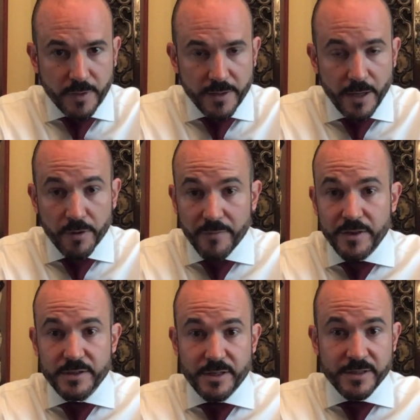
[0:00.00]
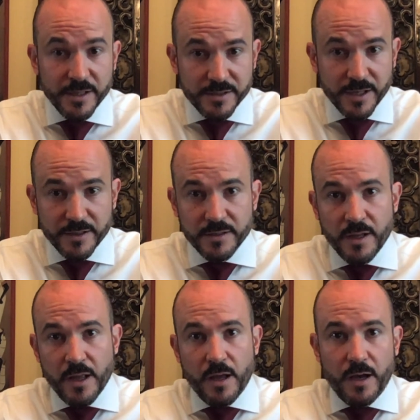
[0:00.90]
Now, given these statistics,
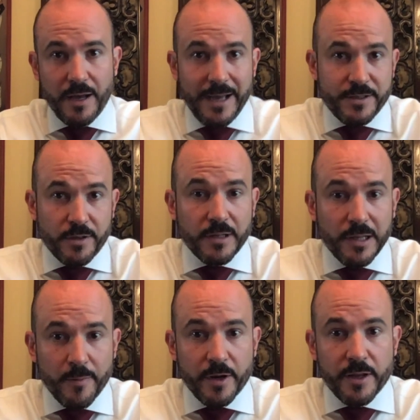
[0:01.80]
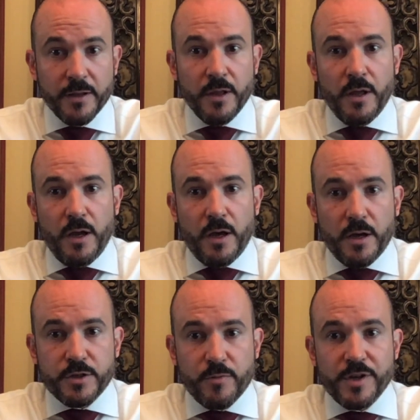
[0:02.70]
I took the liberty
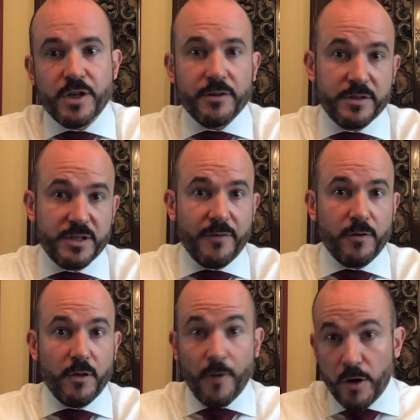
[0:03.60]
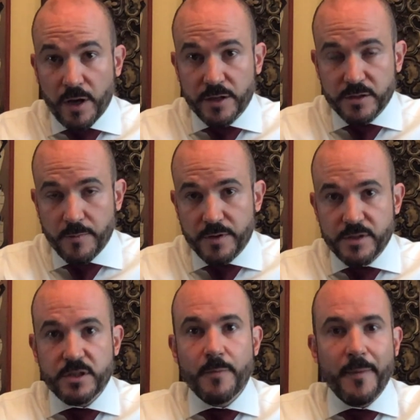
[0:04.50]
to reach out to several of our customers
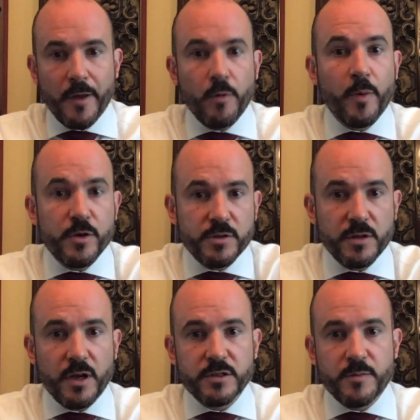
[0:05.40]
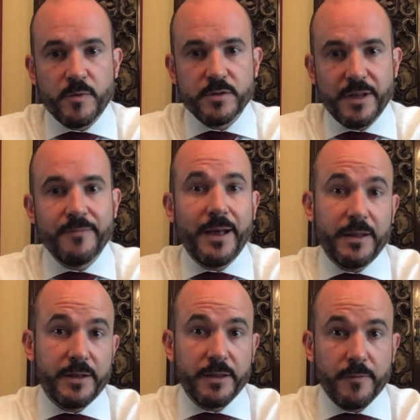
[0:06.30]
and some of my own personal customers and
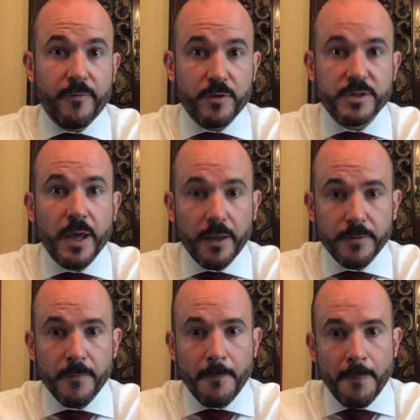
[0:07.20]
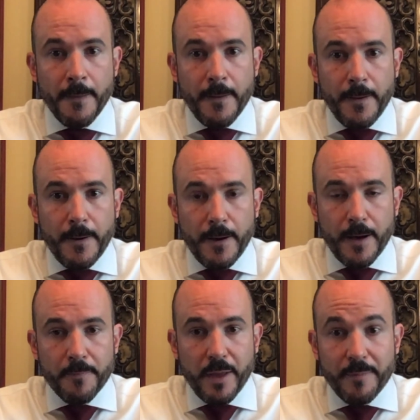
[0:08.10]
validate them firsthand.
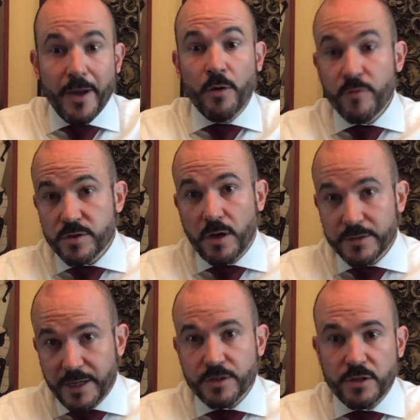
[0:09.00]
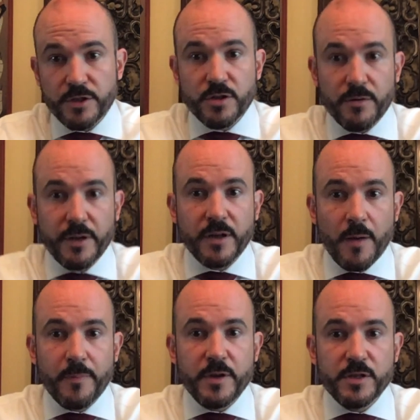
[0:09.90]
And my own results actually show that
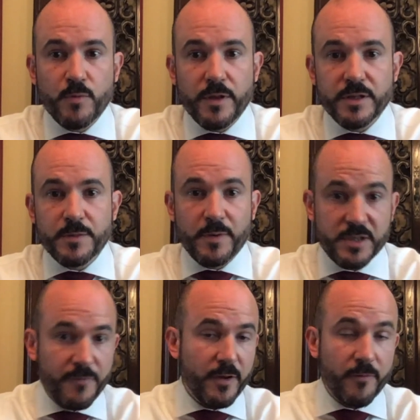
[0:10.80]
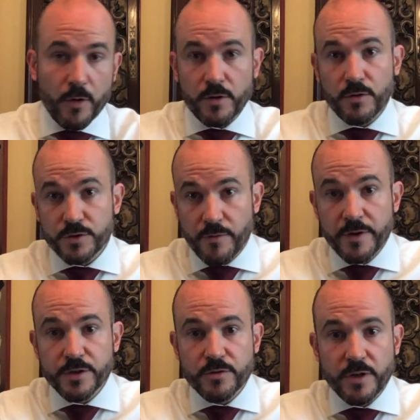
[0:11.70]
companies within specific verticals or
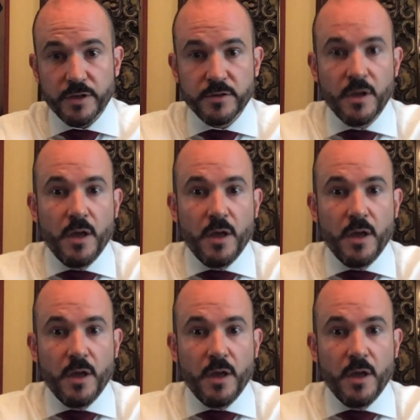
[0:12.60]
industries